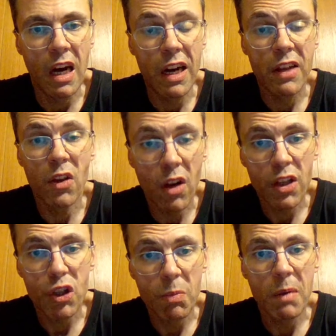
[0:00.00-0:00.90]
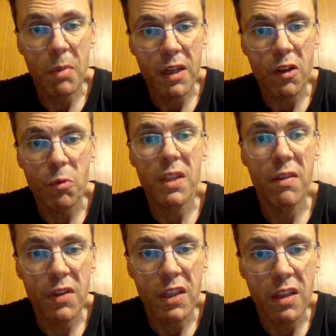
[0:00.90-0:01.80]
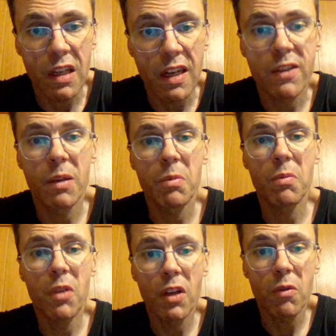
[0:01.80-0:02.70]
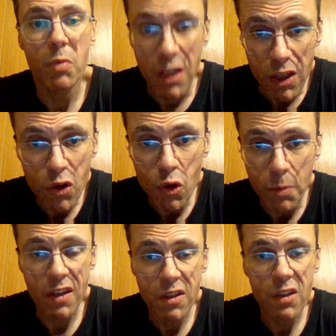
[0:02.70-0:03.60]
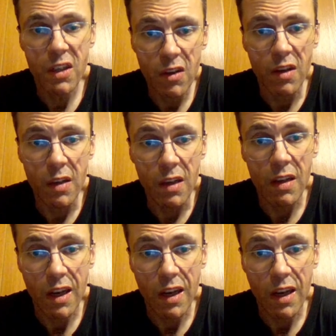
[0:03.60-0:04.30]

I acknowledged my mother with everything except not with a human inside the